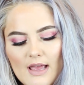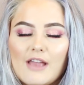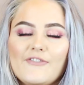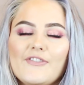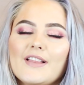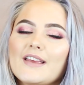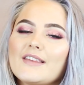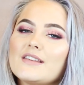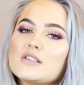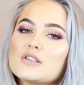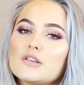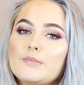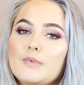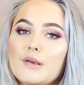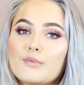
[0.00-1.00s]
I feel like this
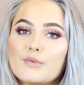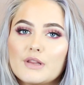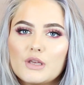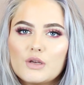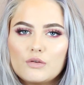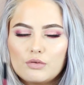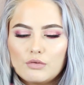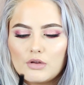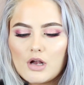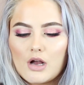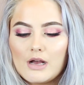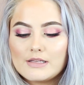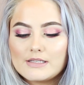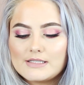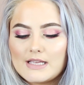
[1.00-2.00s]
could be a really cool
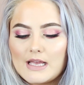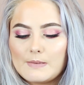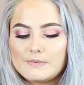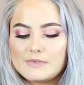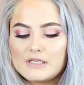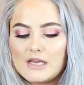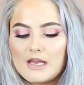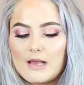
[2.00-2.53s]
concept,